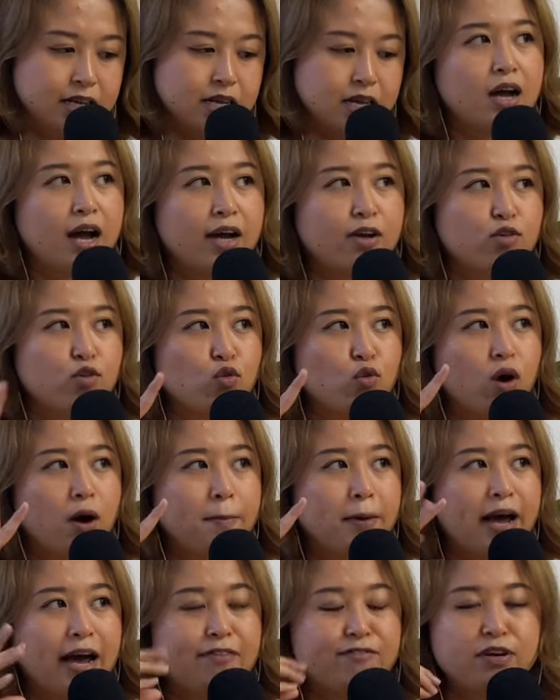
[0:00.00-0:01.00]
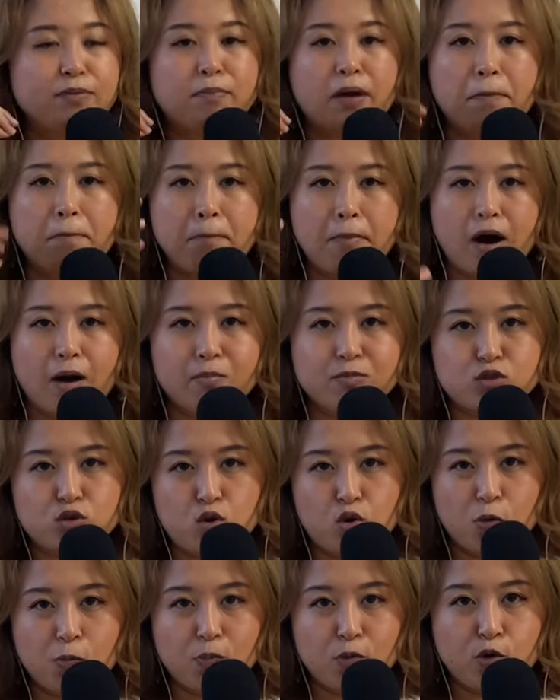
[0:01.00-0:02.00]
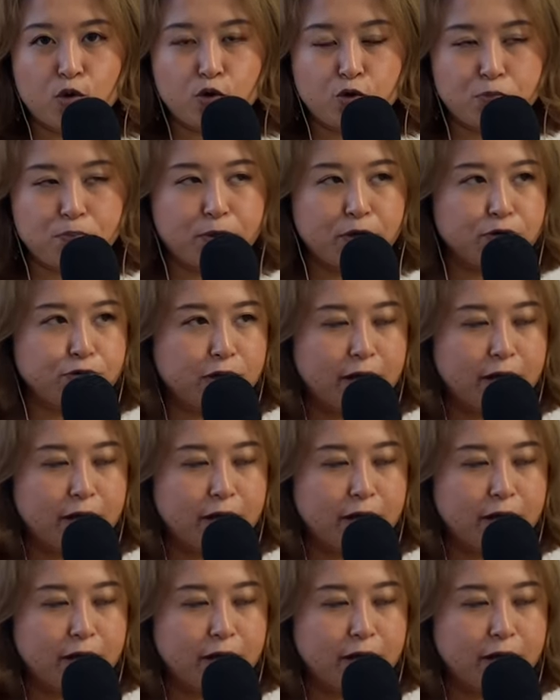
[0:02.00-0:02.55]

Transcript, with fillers: I grew up having my mom's home-cooked meal